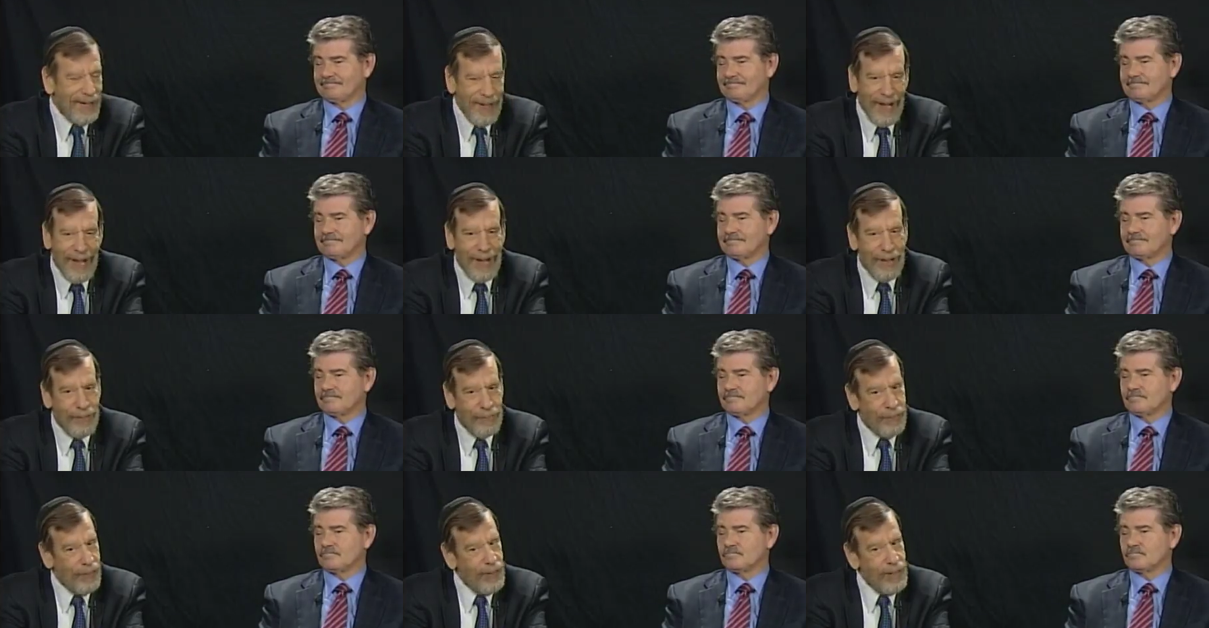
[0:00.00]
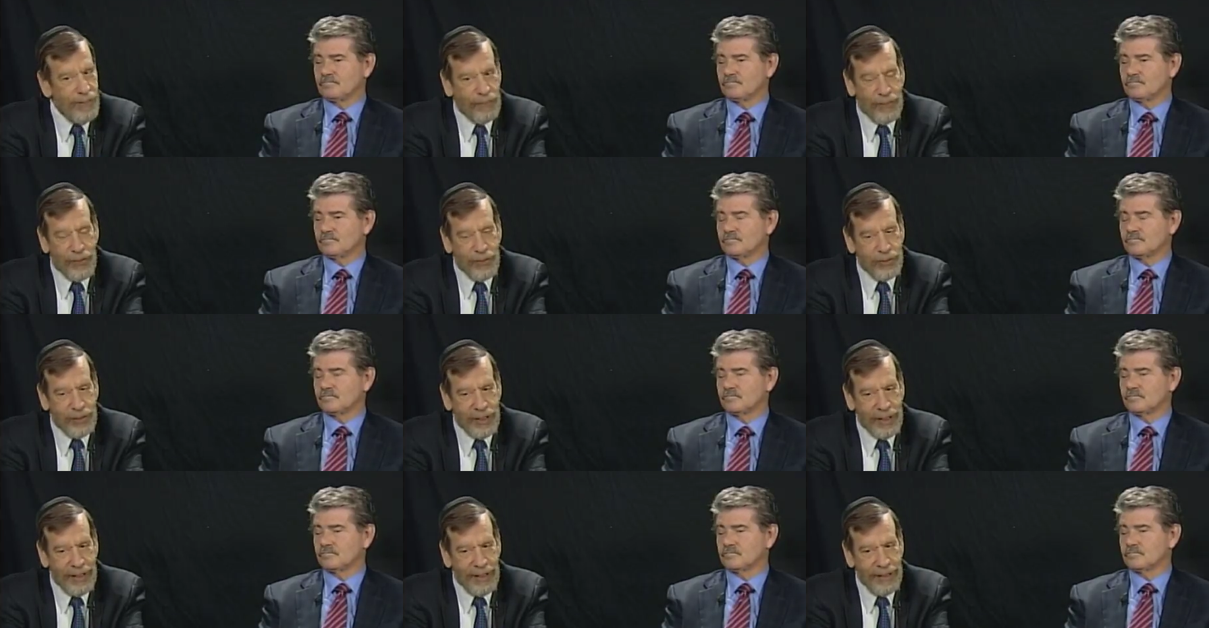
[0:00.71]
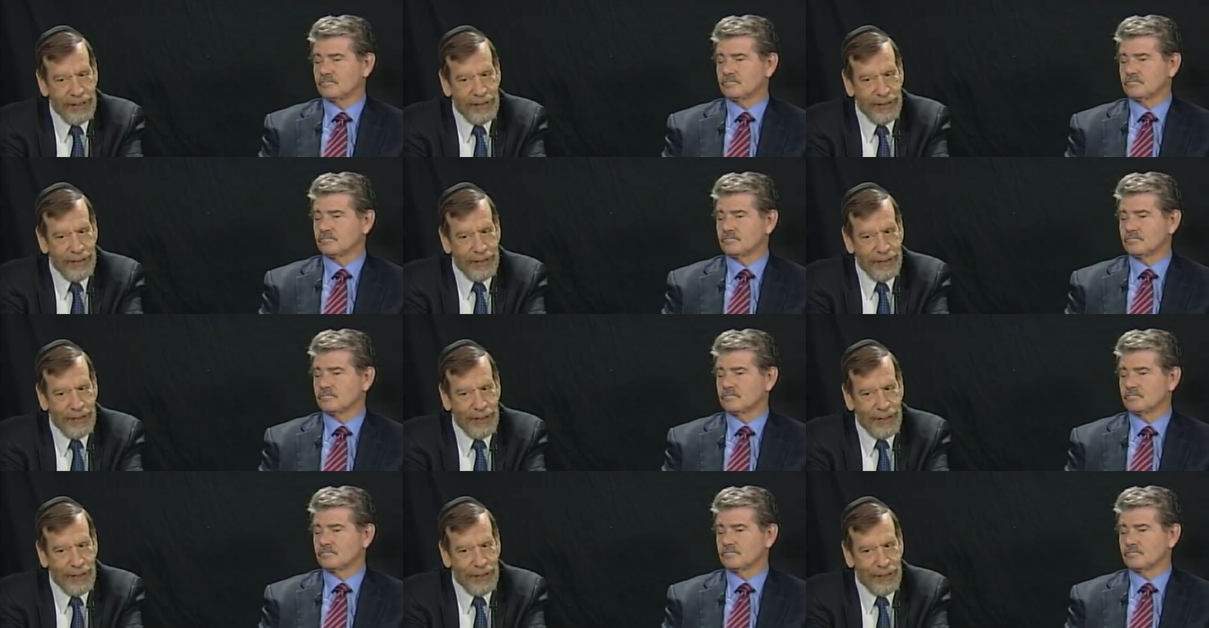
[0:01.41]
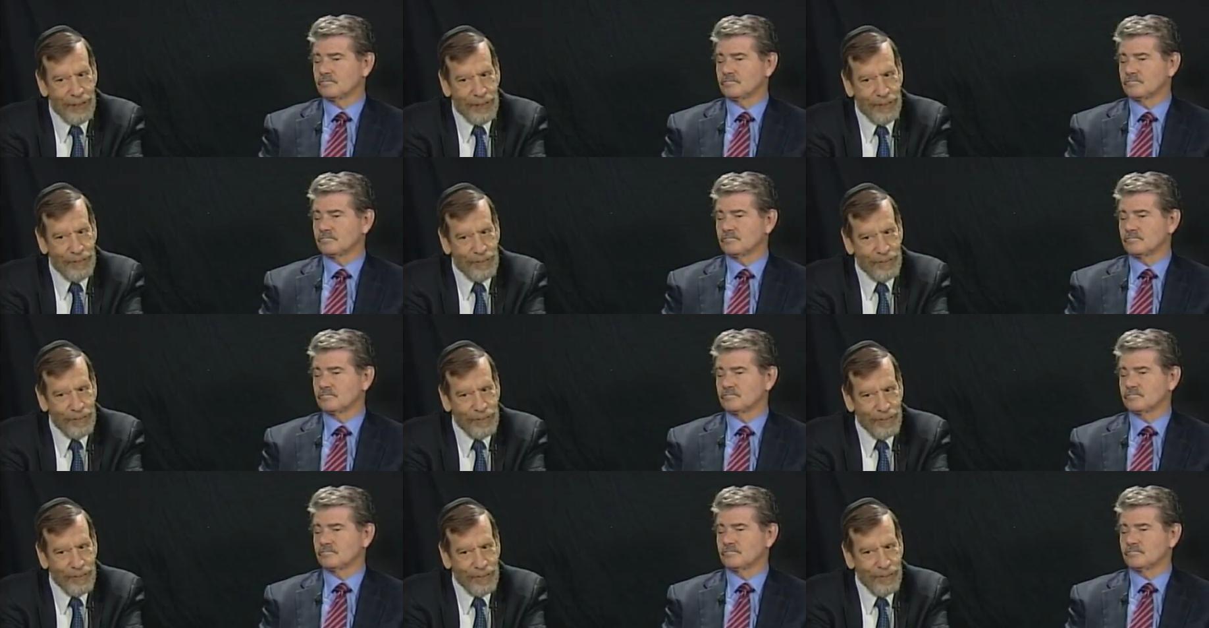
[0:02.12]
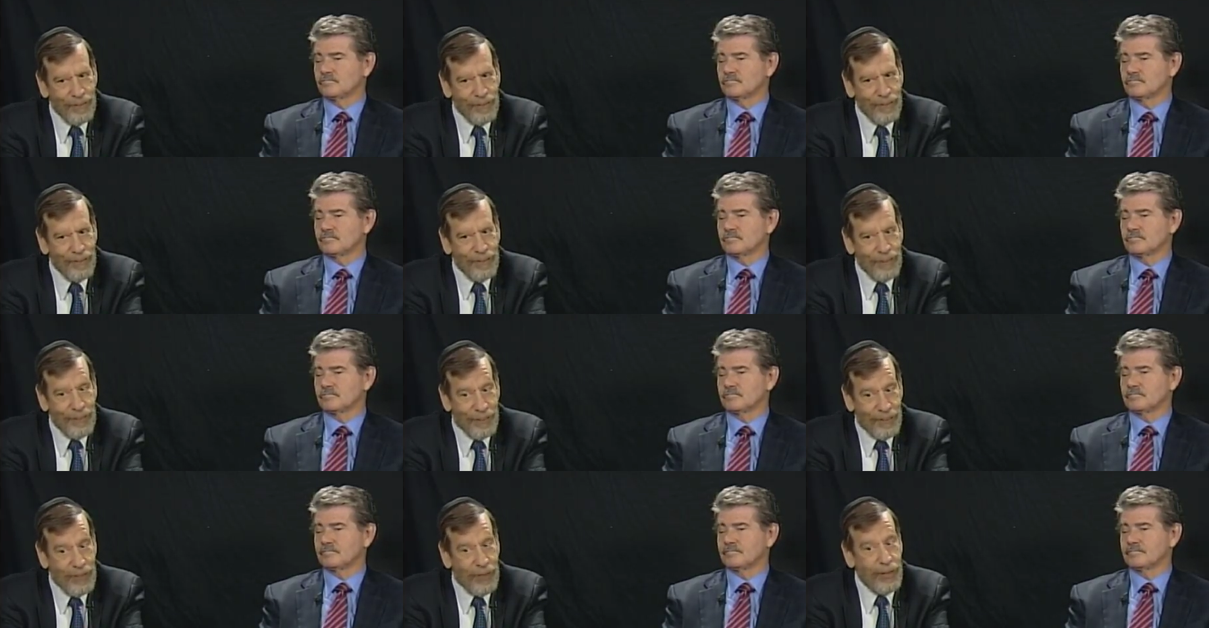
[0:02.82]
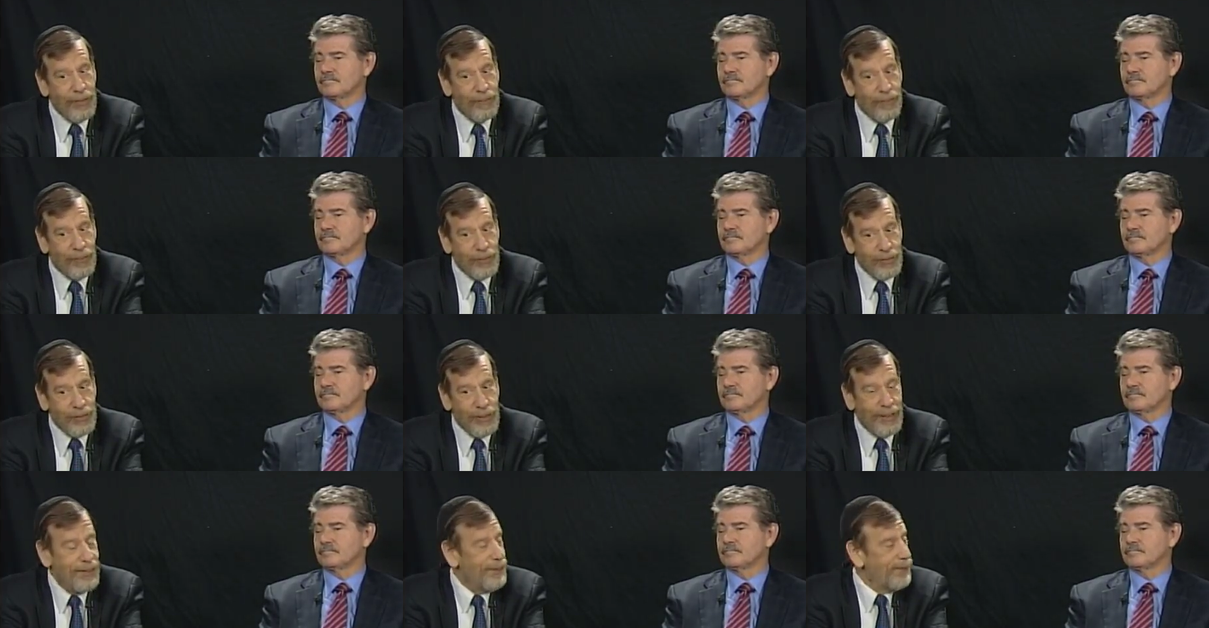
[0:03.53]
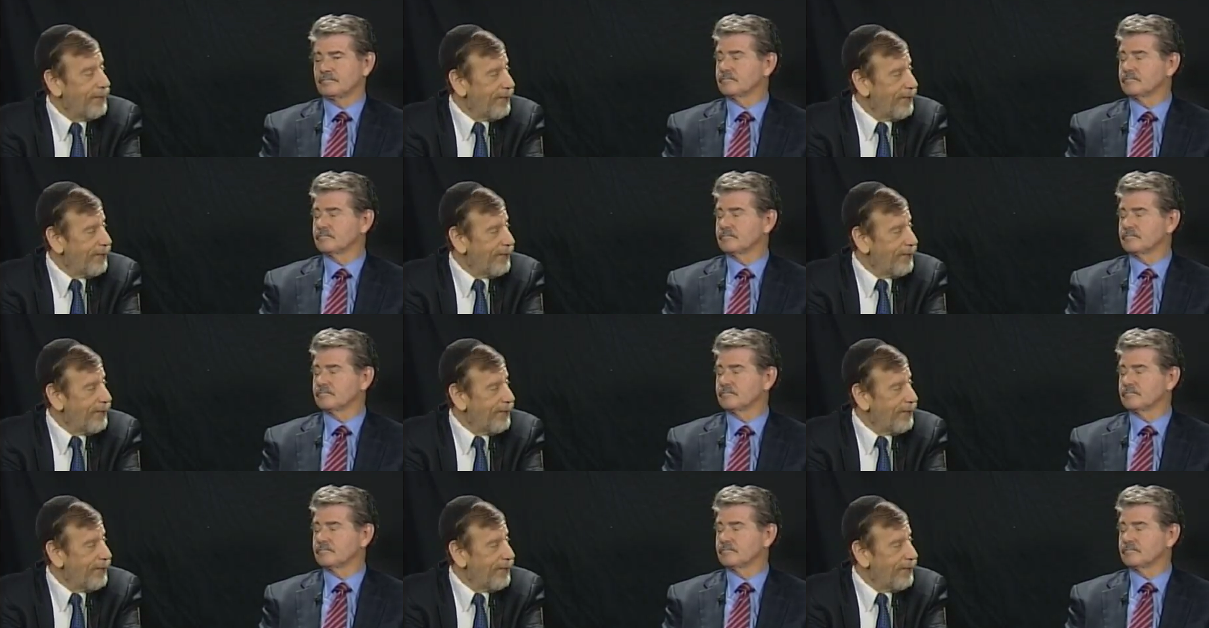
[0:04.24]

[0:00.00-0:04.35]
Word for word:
Speaker 1: and very firsthand and um, very firsthand.